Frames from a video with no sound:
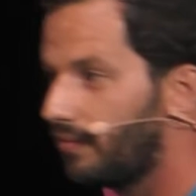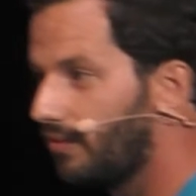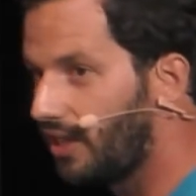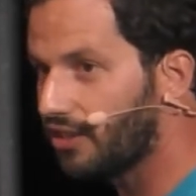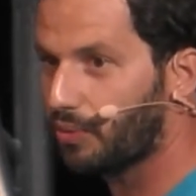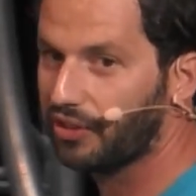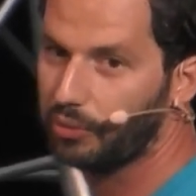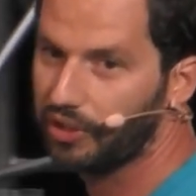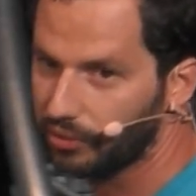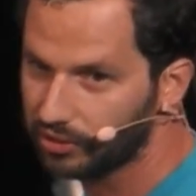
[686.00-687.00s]
This was the
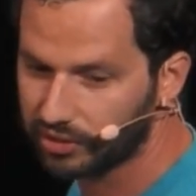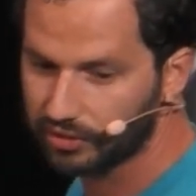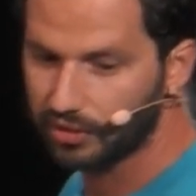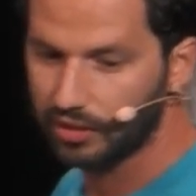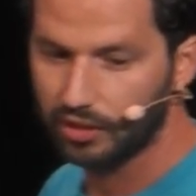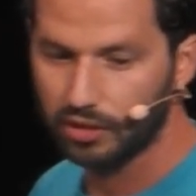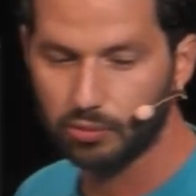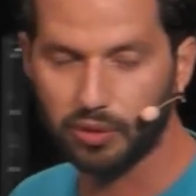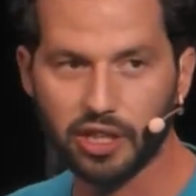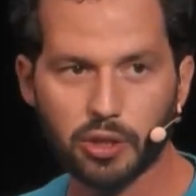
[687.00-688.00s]
result.
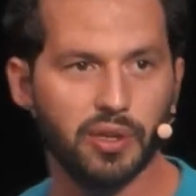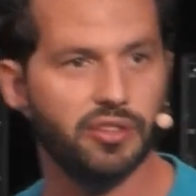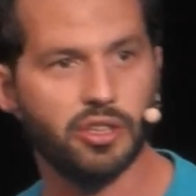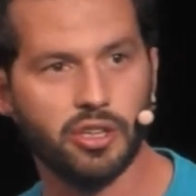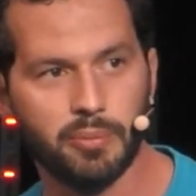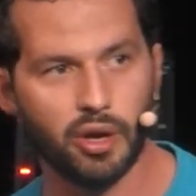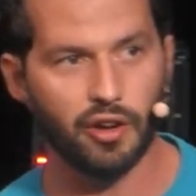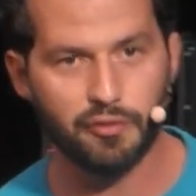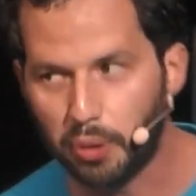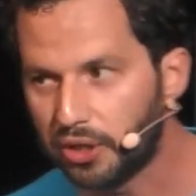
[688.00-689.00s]
We increased the number
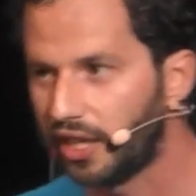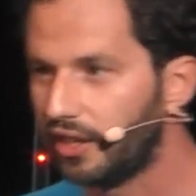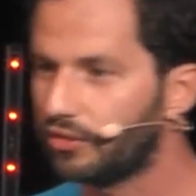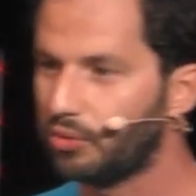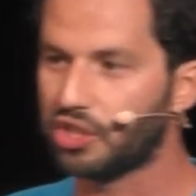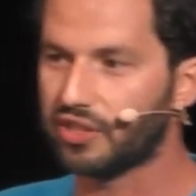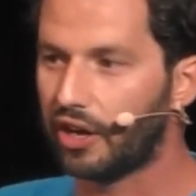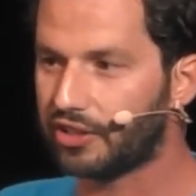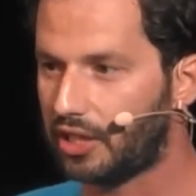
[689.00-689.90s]
of bookings, which is our key